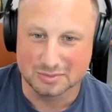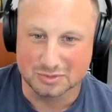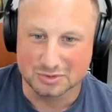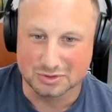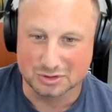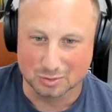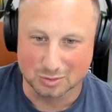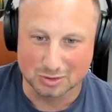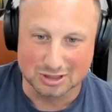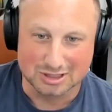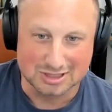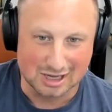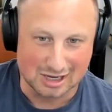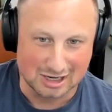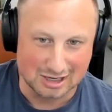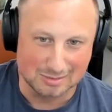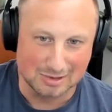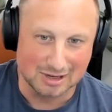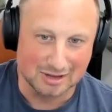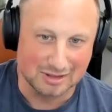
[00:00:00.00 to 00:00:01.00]
So we're
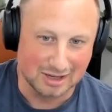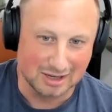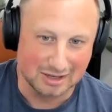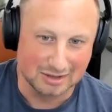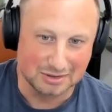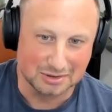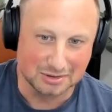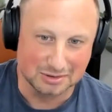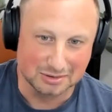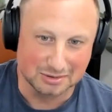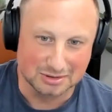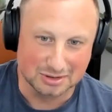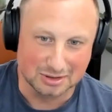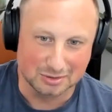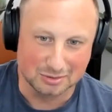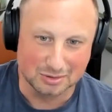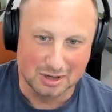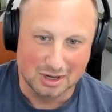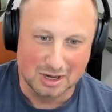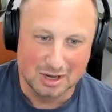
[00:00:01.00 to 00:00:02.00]
excited about that too.
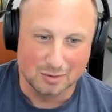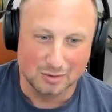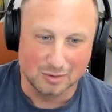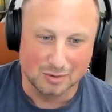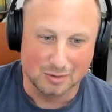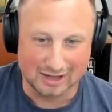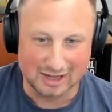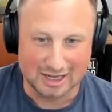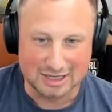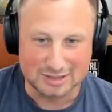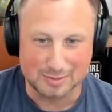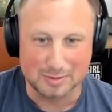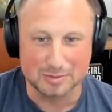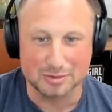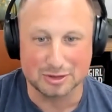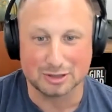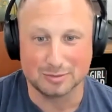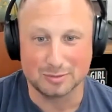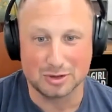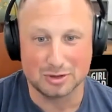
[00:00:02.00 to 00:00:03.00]
So we've got lots of
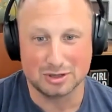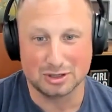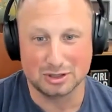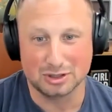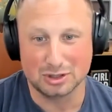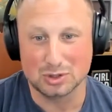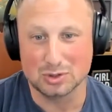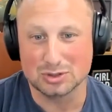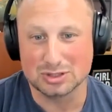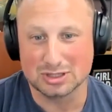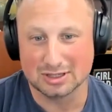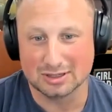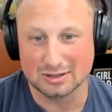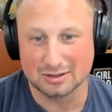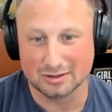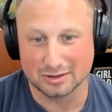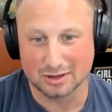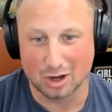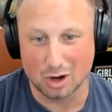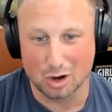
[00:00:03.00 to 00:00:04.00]
people in the community
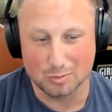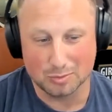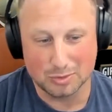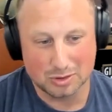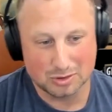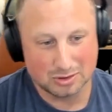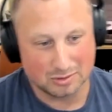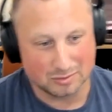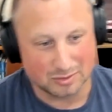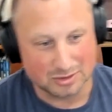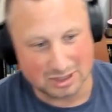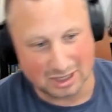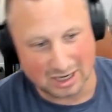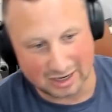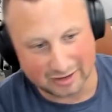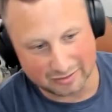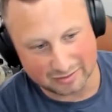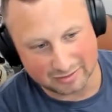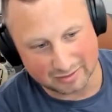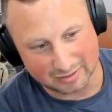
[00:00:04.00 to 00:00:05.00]
using the home unit, which I
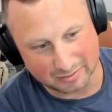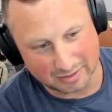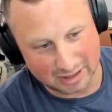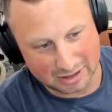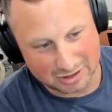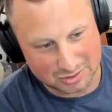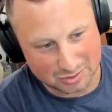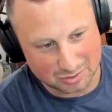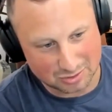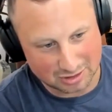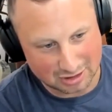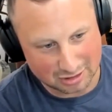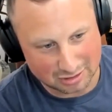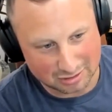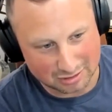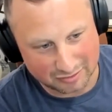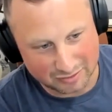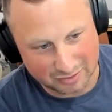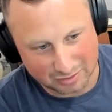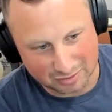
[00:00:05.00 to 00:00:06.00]
have the H20 here
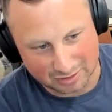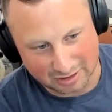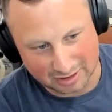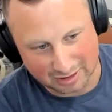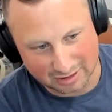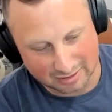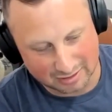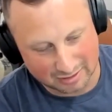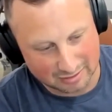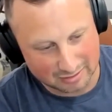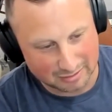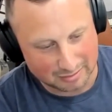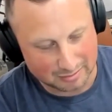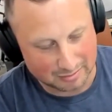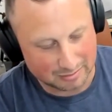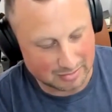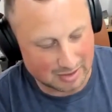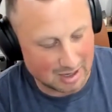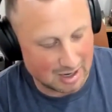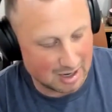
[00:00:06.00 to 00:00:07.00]
on the floor here
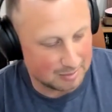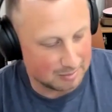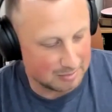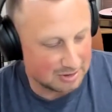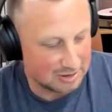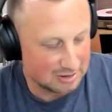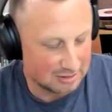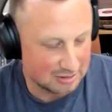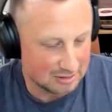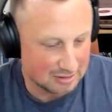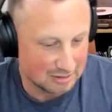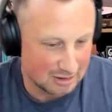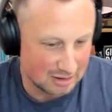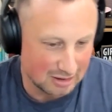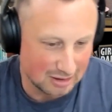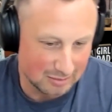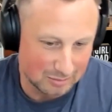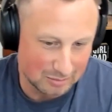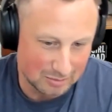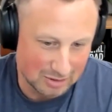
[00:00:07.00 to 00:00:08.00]
behind me.
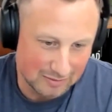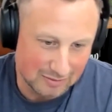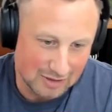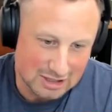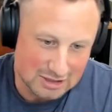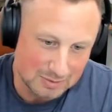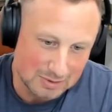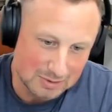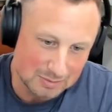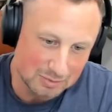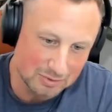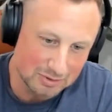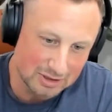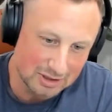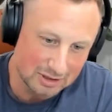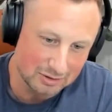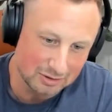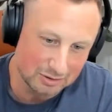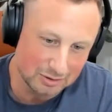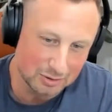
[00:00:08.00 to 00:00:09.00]
We have lots of people
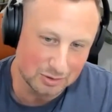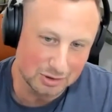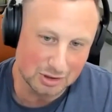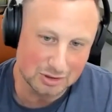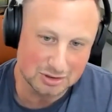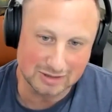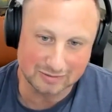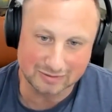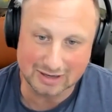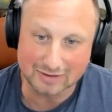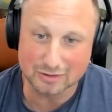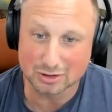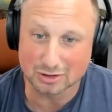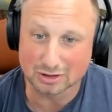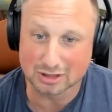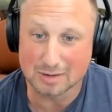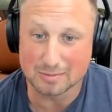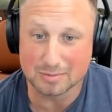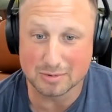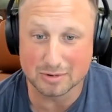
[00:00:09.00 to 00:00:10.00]
that are doing those. I've given a
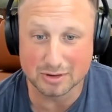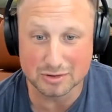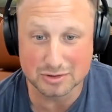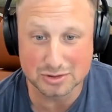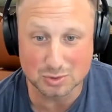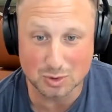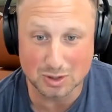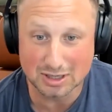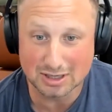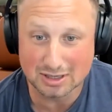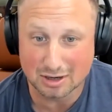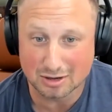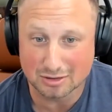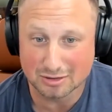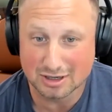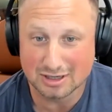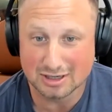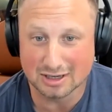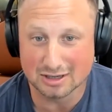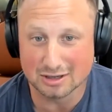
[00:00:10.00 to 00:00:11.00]
couple of those away
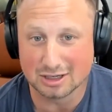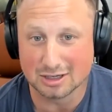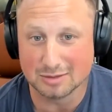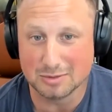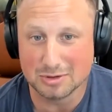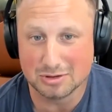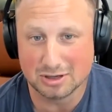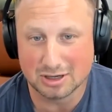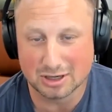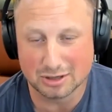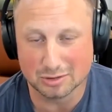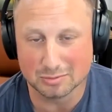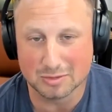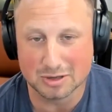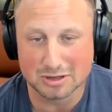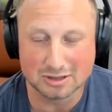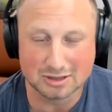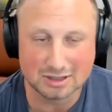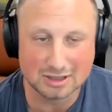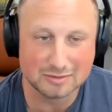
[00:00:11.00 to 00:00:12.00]
already in the community. I do
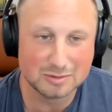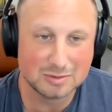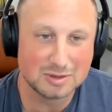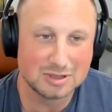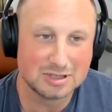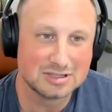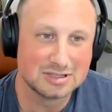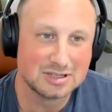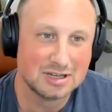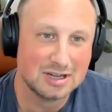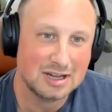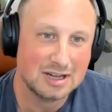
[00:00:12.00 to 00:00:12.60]
monthly giveaways.